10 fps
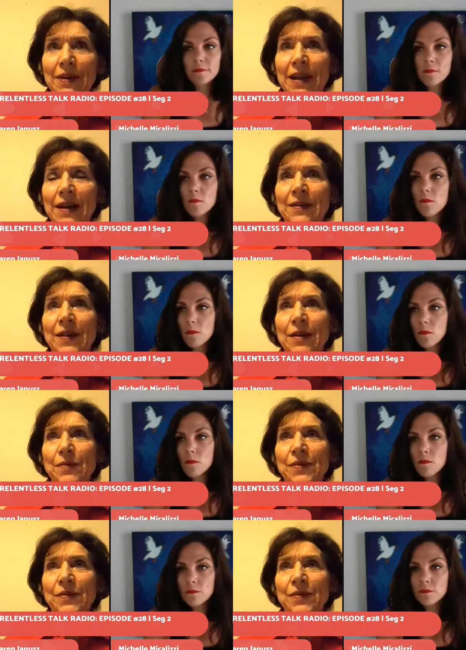Speaker 1: a lot of
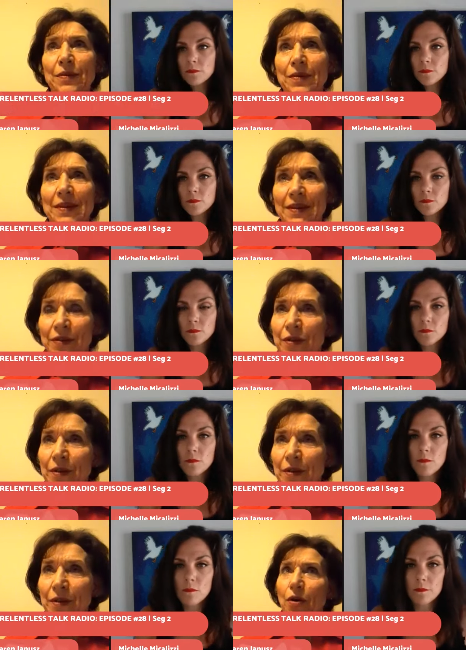times, you know, so
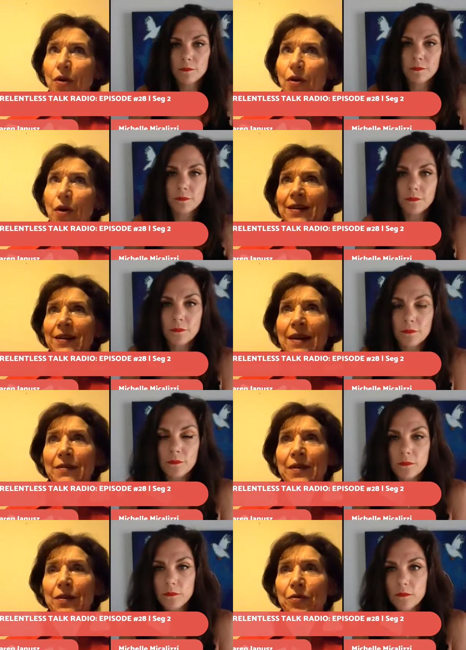they go hand in
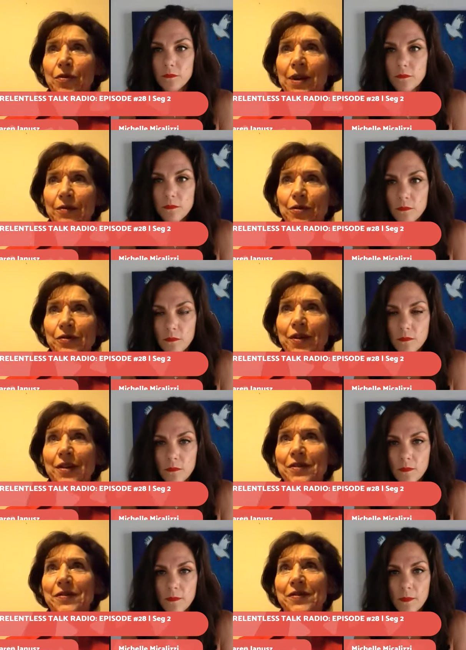hand. The creative drill
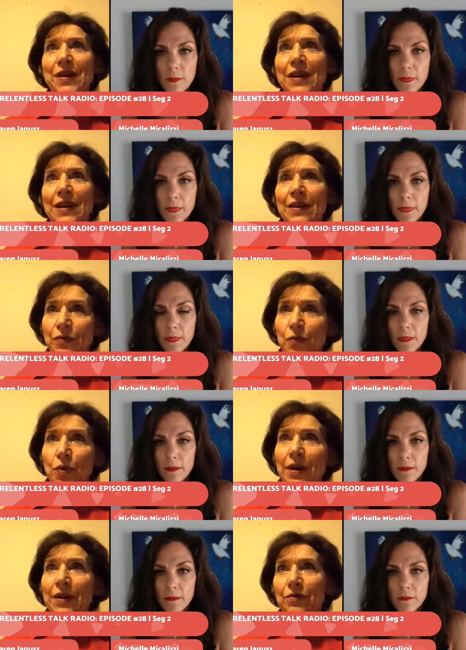sergeants is
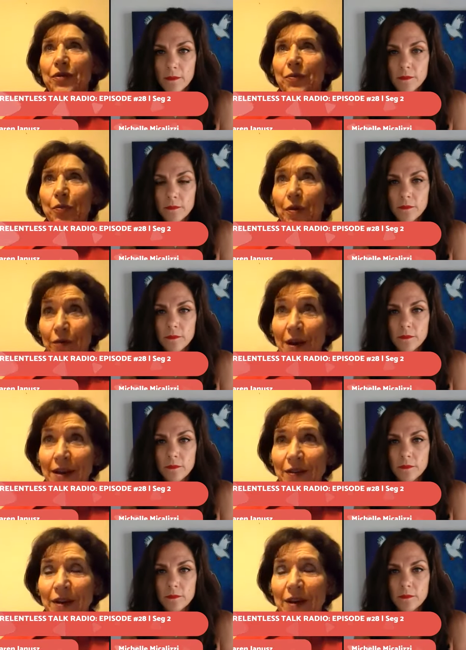working to prevent